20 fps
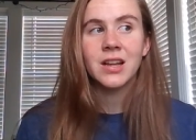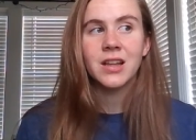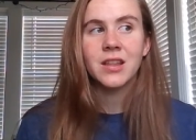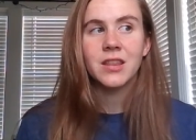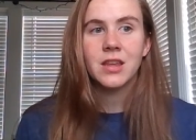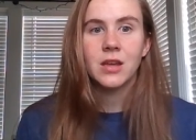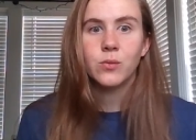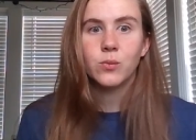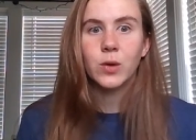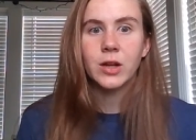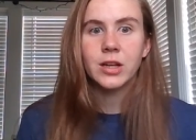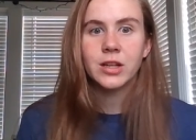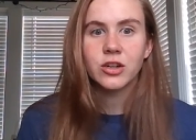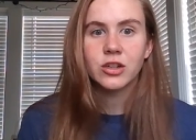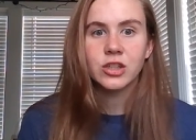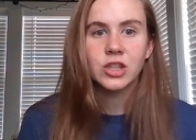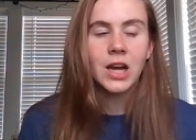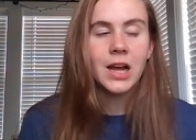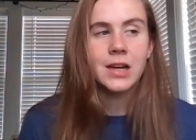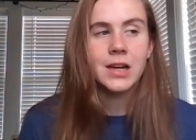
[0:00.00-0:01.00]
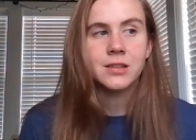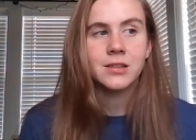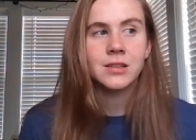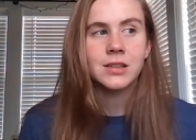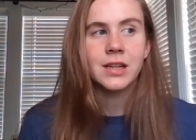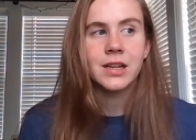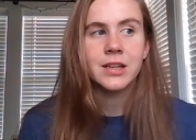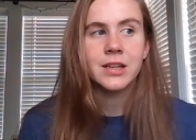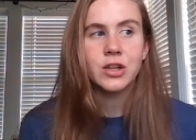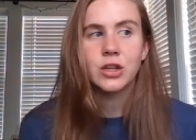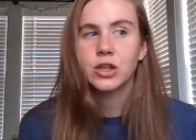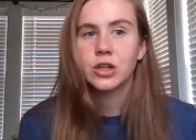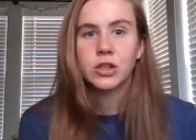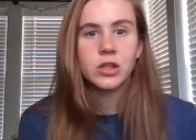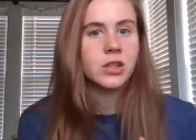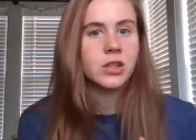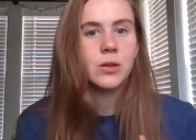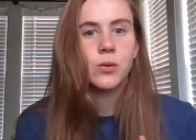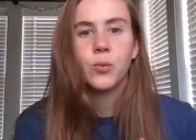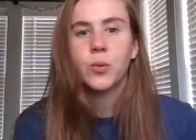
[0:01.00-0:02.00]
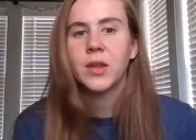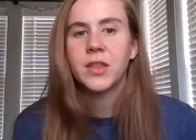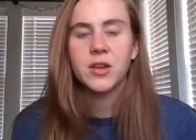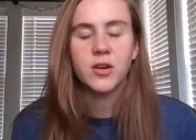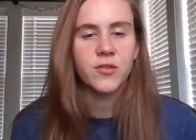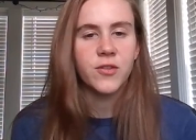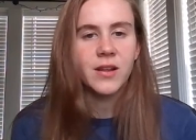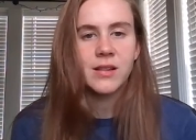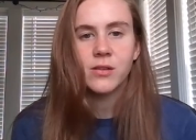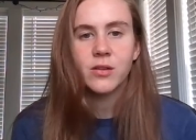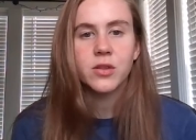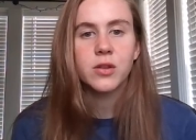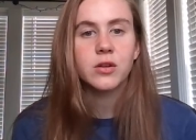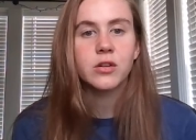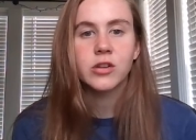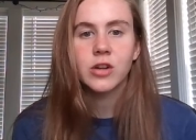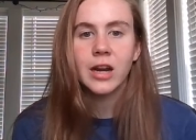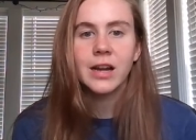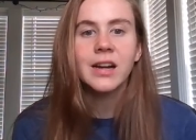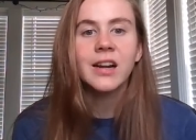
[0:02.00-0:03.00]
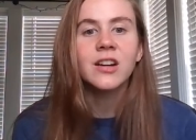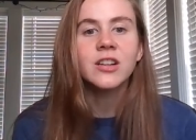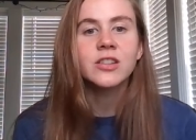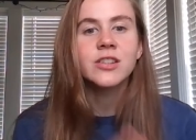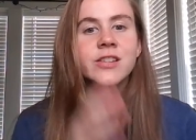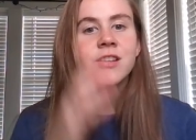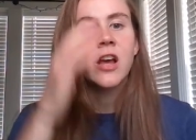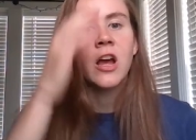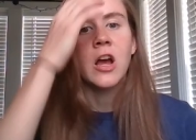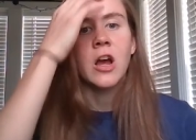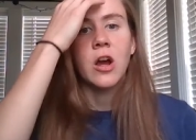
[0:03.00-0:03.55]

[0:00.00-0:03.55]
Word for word: than when you're a child and you're with your fellow third graders